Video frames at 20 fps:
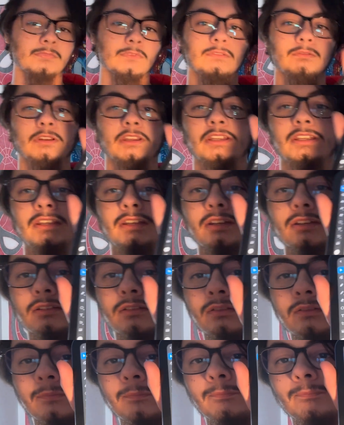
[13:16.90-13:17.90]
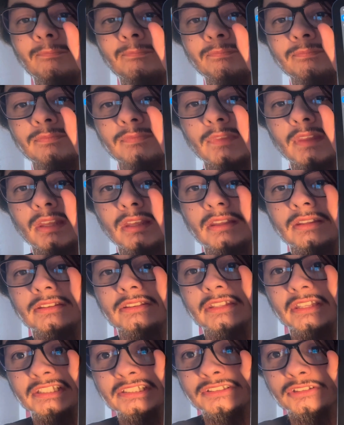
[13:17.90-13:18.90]
in. Right here.
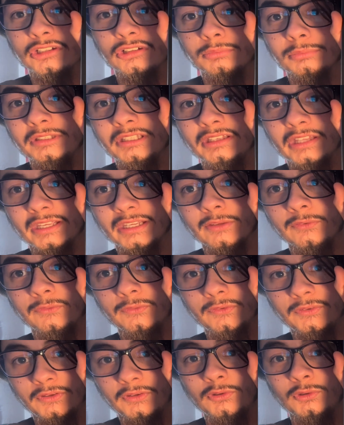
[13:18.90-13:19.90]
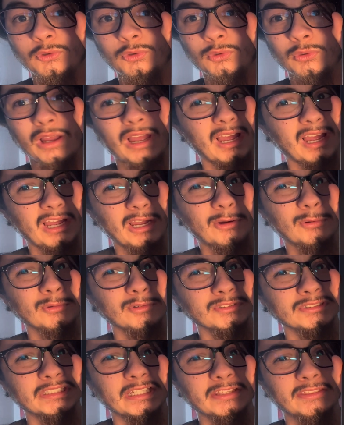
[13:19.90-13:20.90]
This took me like a few
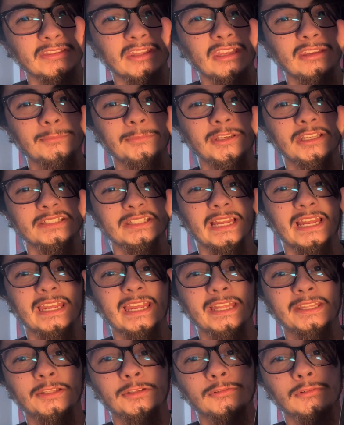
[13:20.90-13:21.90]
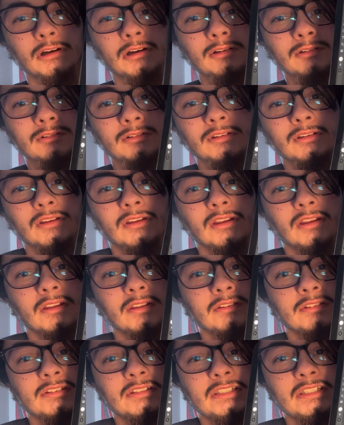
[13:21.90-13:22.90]
hours, I think, because I had to draw
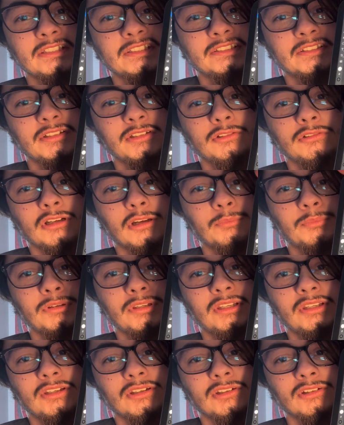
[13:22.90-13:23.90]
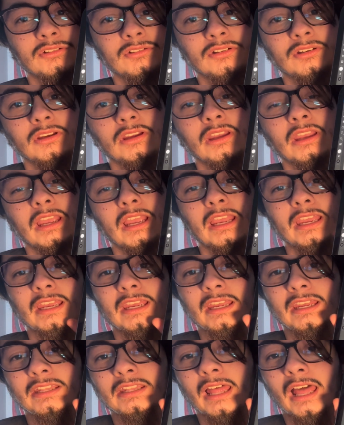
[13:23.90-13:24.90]
these two up here,
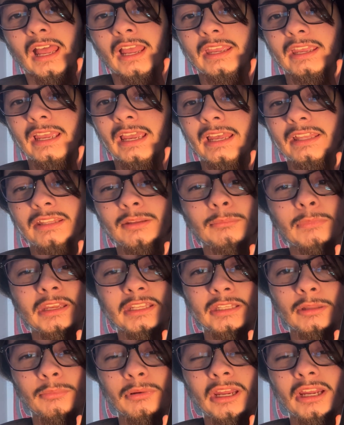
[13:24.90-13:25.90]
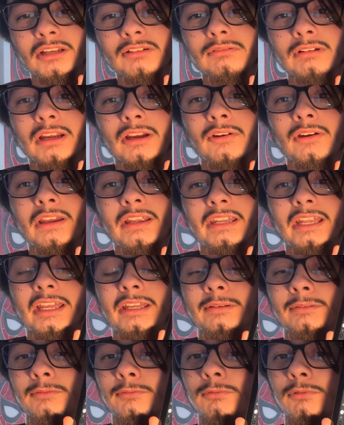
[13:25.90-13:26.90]
and I had to make the background, and
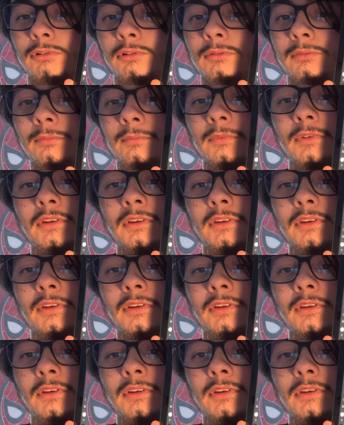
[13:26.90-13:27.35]
I drew